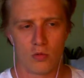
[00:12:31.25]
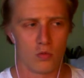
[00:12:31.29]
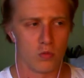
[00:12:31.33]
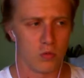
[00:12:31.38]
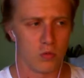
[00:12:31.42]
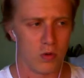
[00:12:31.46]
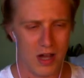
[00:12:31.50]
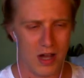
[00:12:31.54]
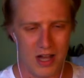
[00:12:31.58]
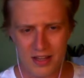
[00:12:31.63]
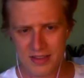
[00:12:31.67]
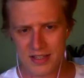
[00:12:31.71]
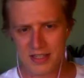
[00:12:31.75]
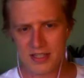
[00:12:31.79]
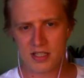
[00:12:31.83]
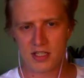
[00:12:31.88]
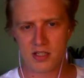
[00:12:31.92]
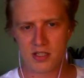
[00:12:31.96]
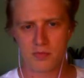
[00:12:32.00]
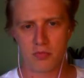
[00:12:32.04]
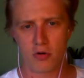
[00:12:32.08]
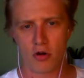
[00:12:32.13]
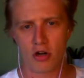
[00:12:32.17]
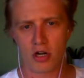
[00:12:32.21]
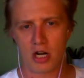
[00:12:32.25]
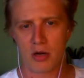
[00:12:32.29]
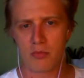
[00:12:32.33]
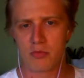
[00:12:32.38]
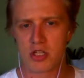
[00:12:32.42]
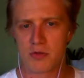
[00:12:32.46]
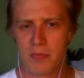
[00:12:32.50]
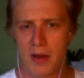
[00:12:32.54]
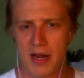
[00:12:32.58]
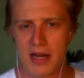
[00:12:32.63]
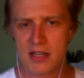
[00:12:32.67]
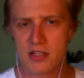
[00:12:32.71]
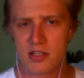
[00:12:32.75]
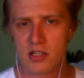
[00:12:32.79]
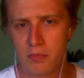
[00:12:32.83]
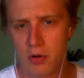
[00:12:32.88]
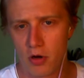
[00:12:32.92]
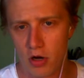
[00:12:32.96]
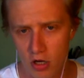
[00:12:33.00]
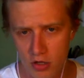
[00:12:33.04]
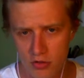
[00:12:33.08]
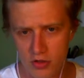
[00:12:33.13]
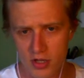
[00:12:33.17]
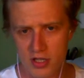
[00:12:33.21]
While this program was based
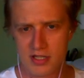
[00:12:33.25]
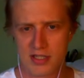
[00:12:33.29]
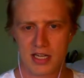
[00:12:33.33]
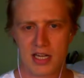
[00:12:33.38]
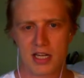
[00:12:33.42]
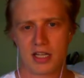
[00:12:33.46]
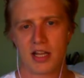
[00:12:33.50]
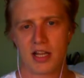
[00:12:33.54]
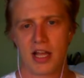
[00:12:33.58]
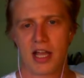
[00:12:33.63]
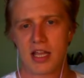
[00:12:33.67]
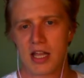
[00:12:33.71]
upon the CLA